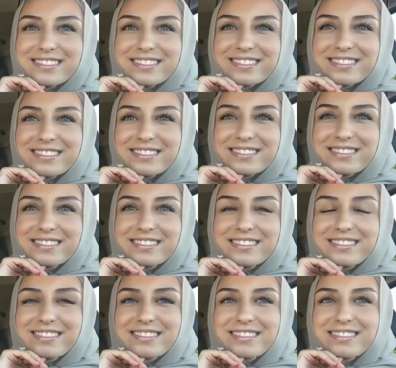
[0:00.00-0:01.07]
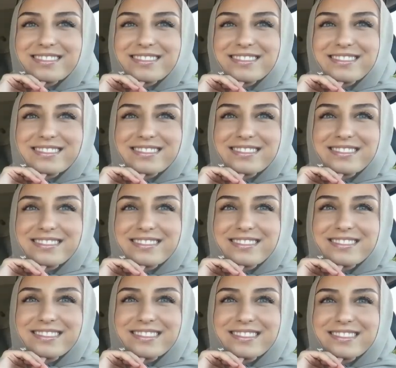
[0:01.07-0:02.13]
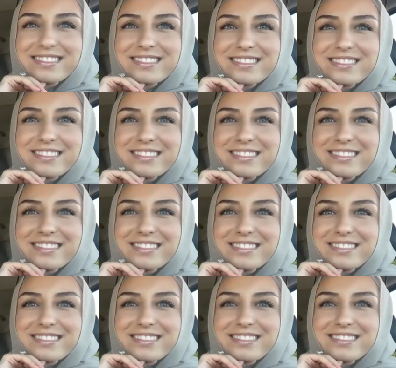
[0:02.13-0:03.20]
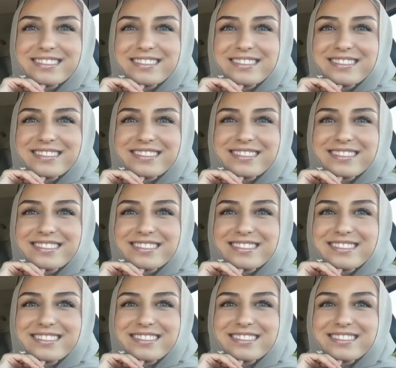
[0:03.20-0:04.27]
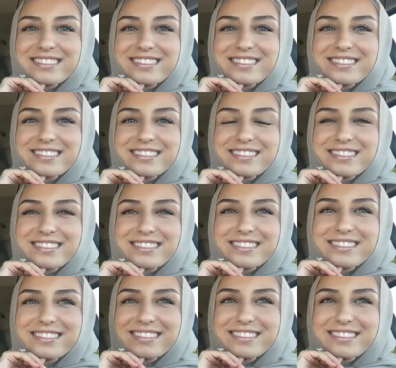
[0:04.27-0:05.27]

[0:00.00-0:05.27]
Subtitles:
[no speech]